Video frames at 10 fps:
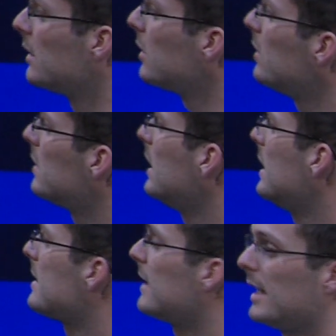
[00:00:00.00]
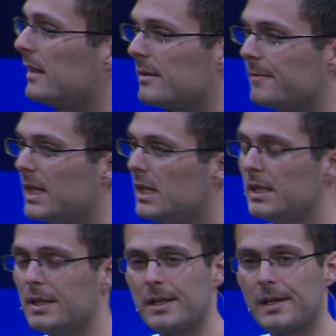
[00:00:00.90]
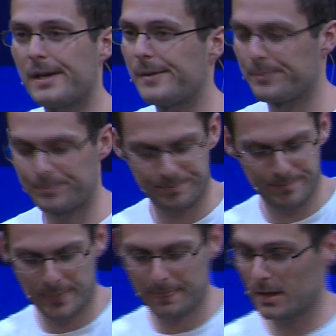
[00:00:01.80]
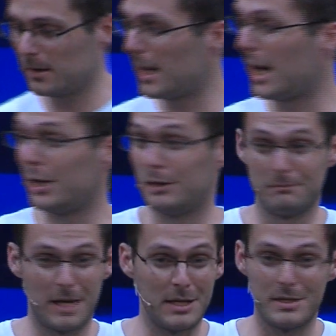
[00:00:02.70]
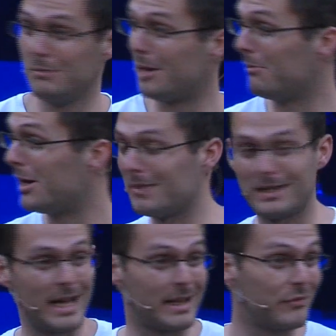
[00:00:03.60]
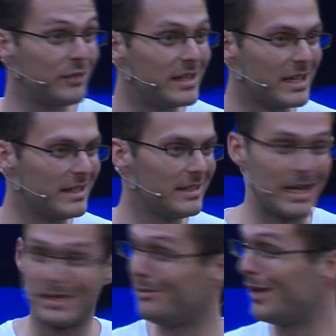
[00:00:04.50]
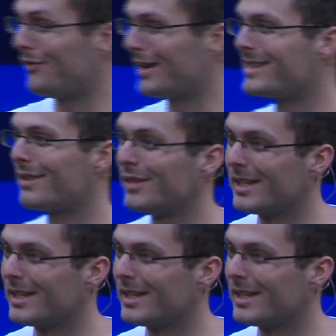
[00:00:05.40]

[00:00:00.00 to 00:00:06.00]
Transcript: The good thing is that I see my mom and dad every day. I see my friends every